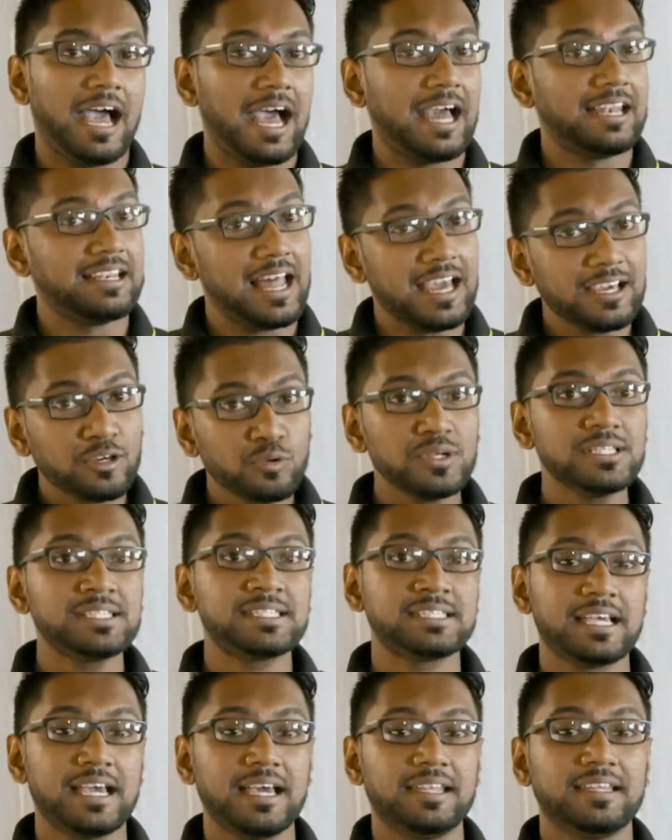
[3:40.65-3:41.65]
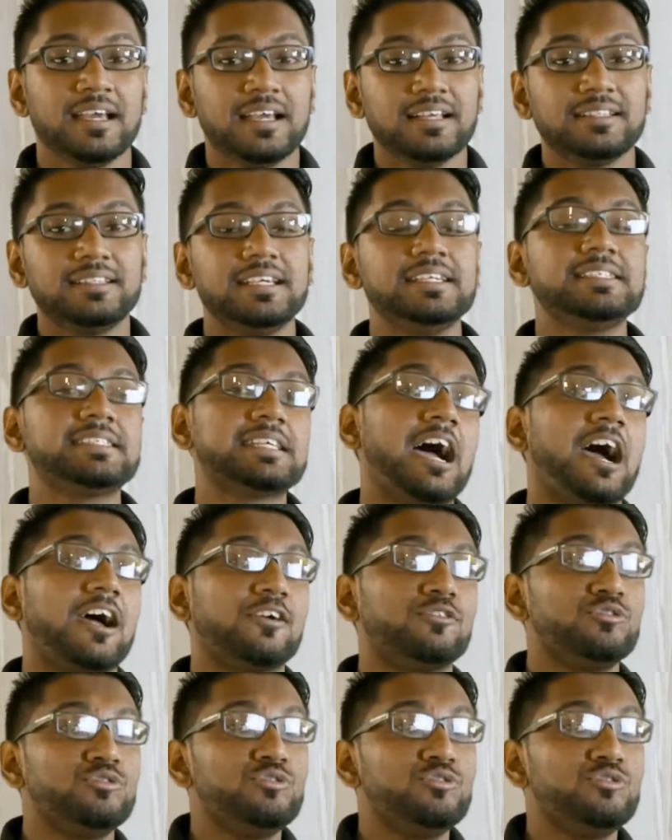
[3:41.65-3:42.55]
And like we said, these are